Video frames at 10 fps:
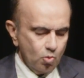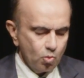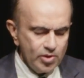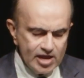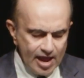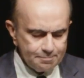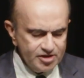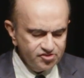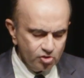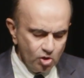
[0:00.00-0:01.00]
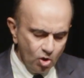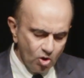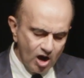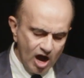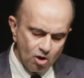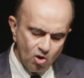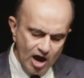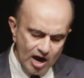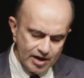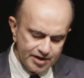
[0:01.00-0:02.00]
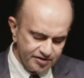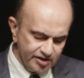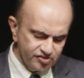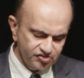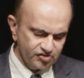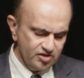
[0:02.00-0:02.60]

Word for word: We happen to know how hard it is